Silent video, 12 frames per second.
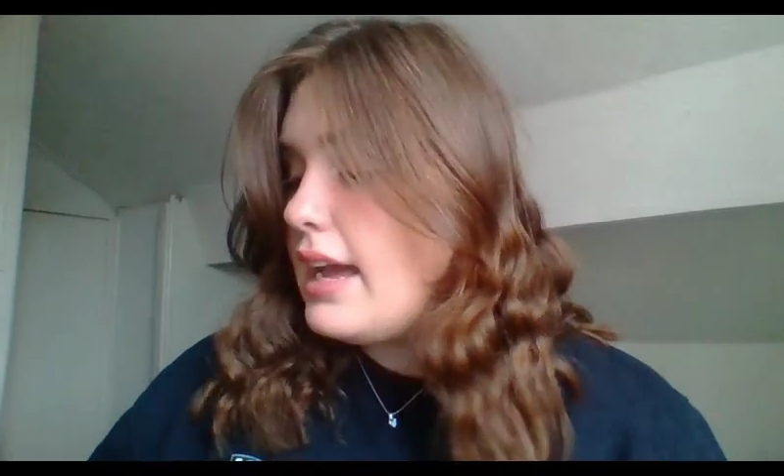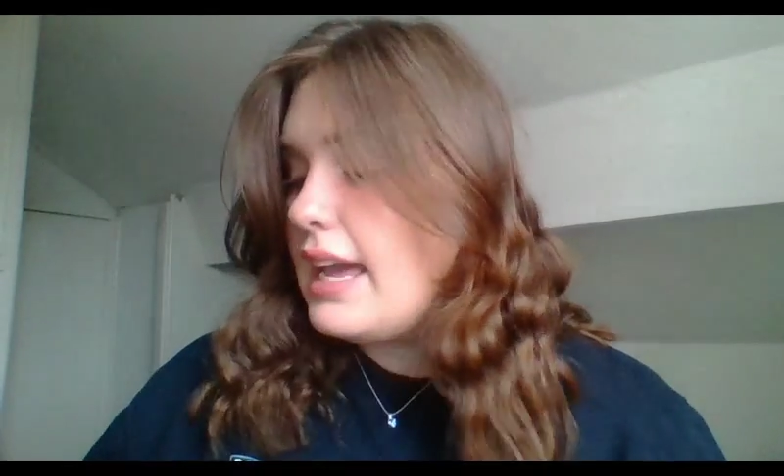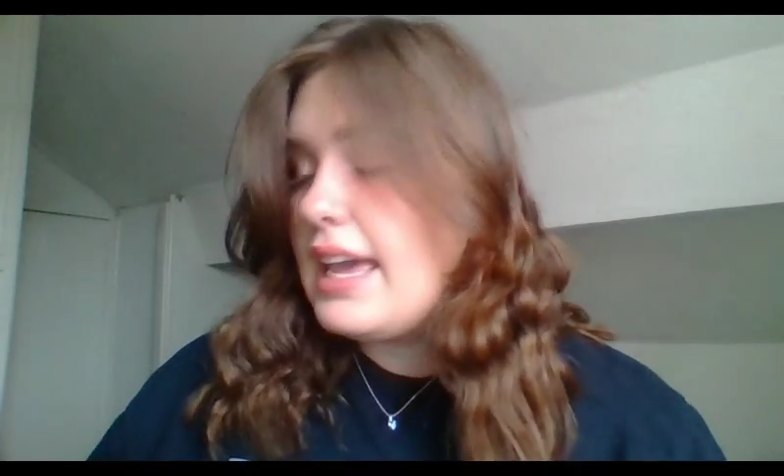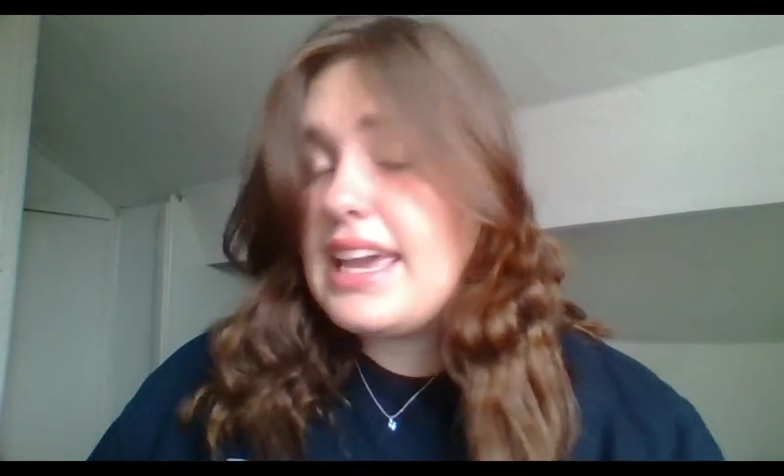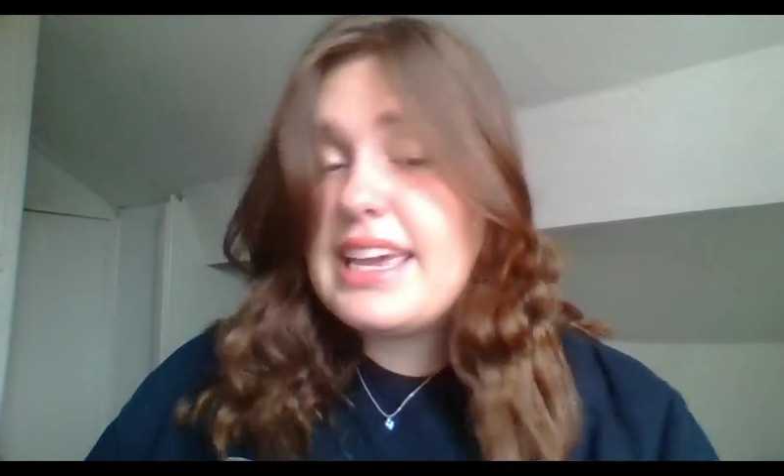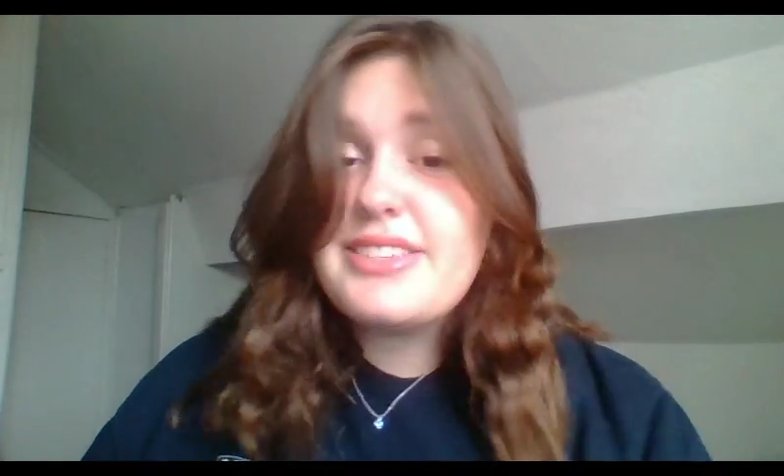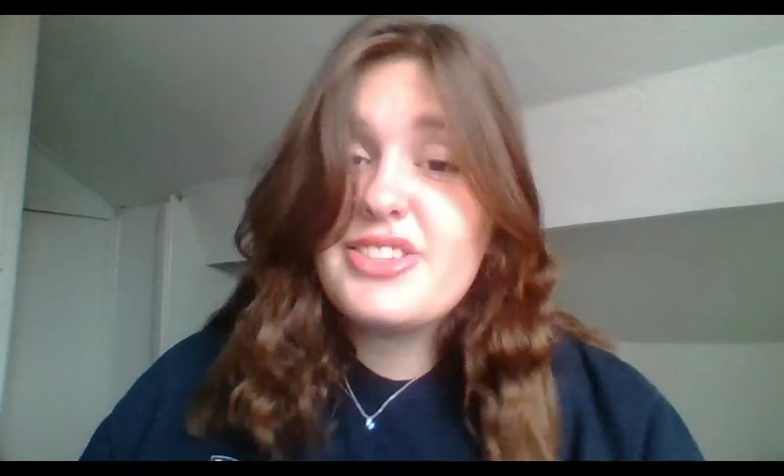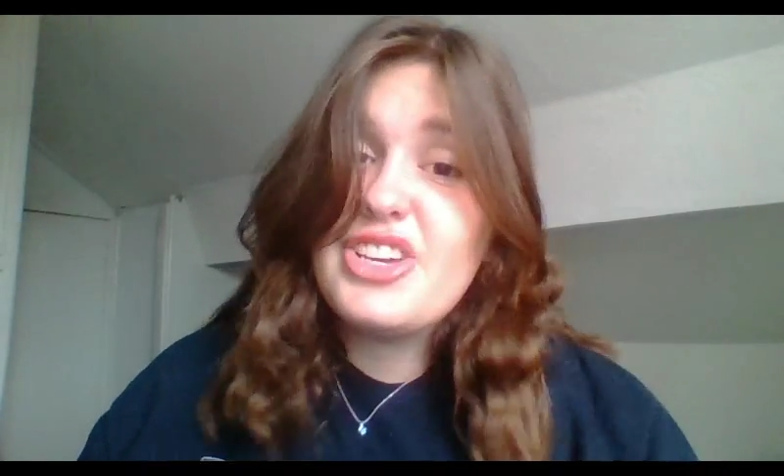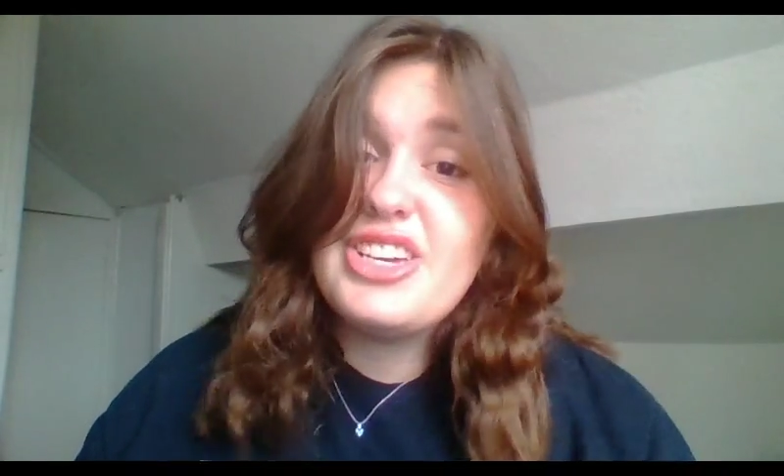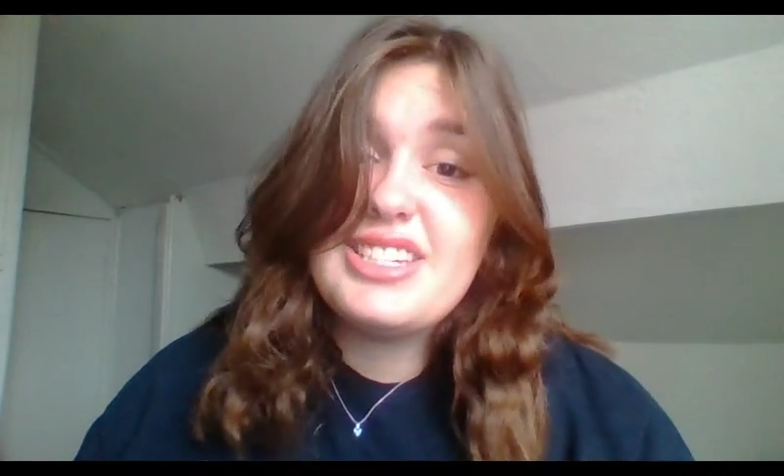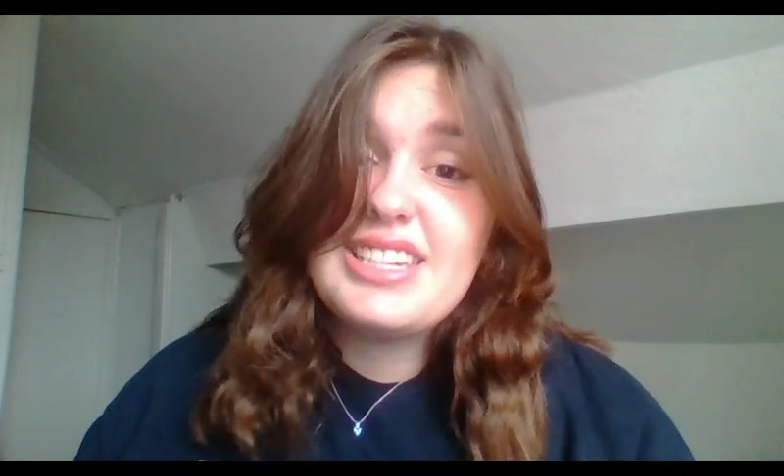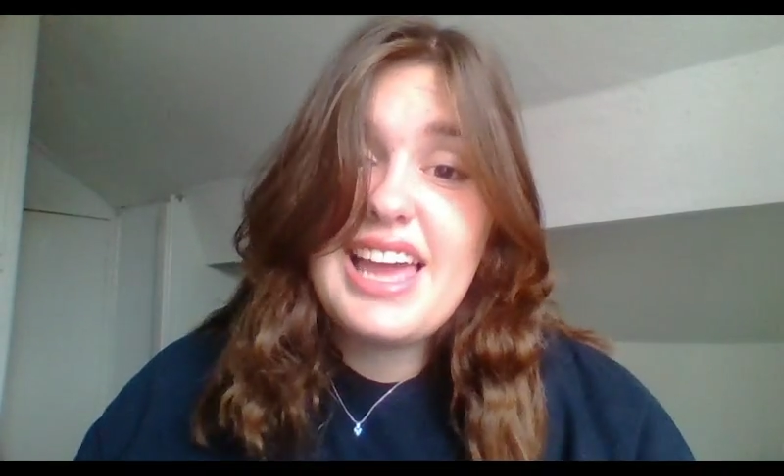it is
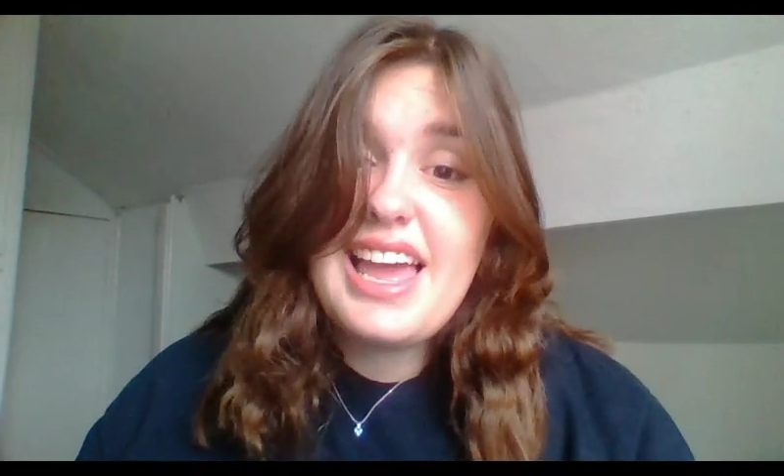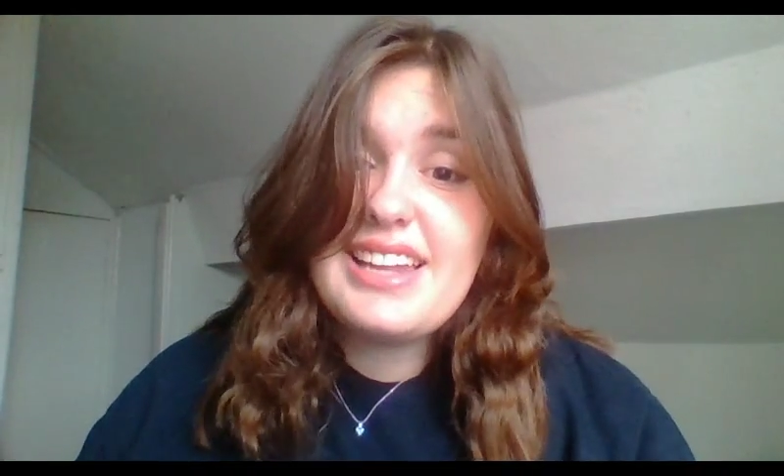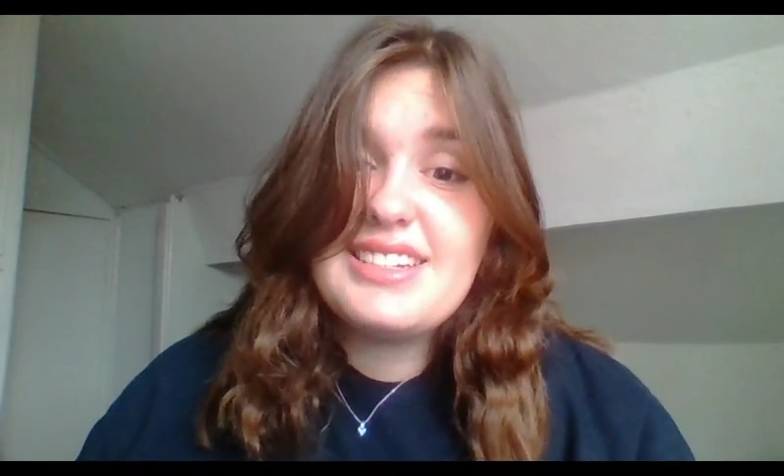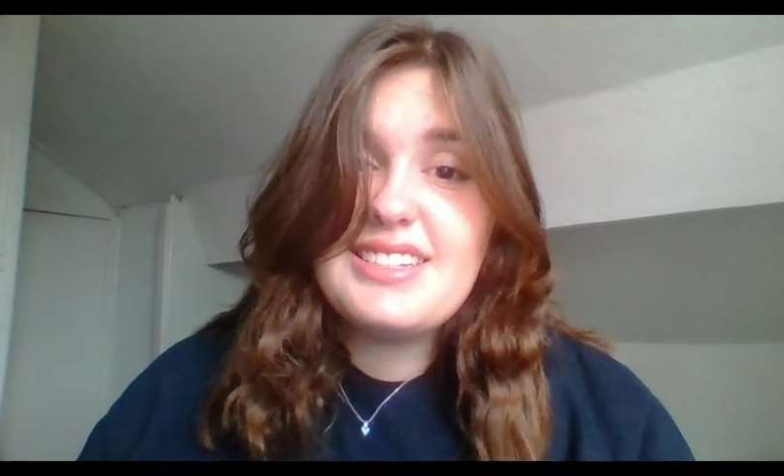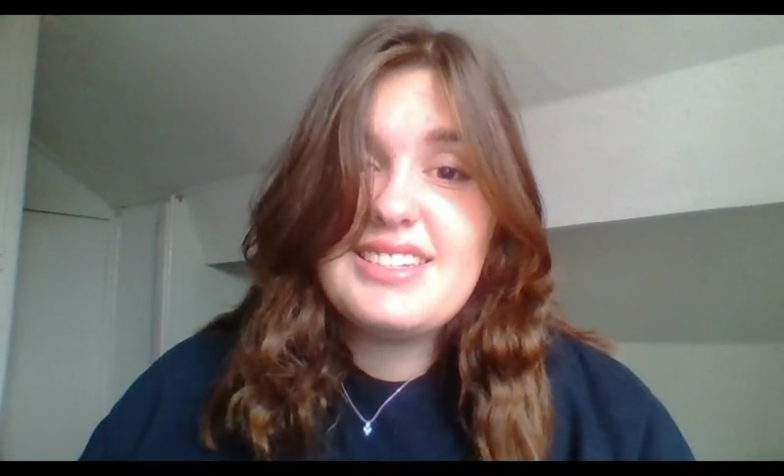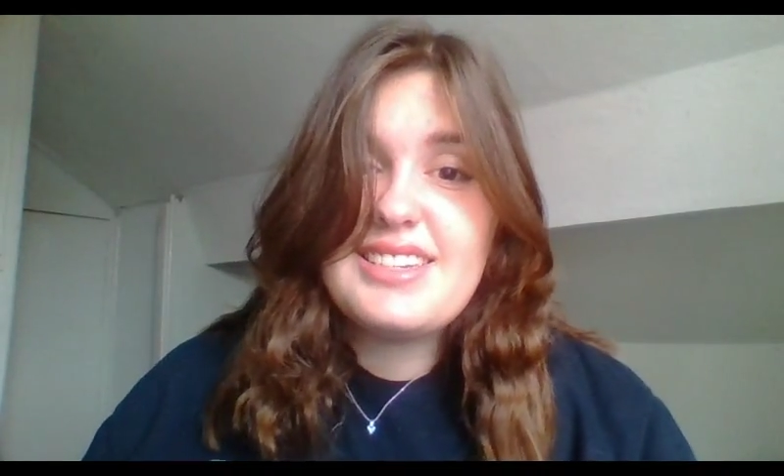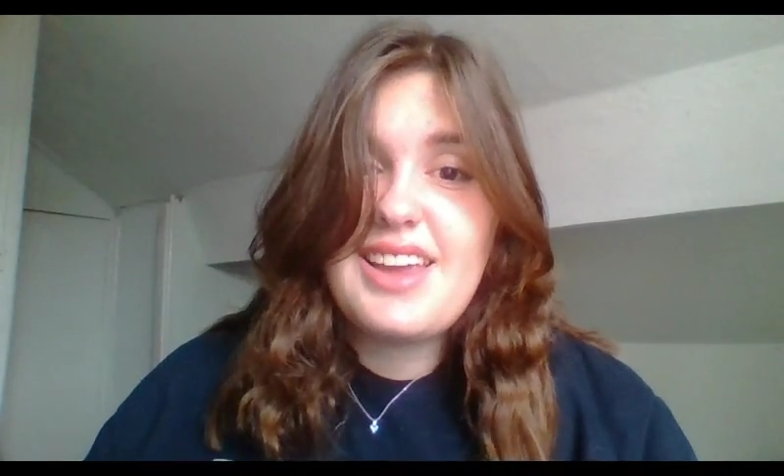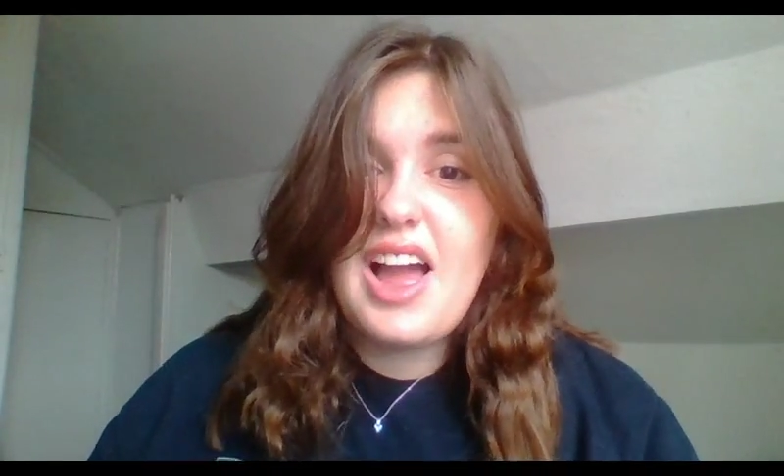good and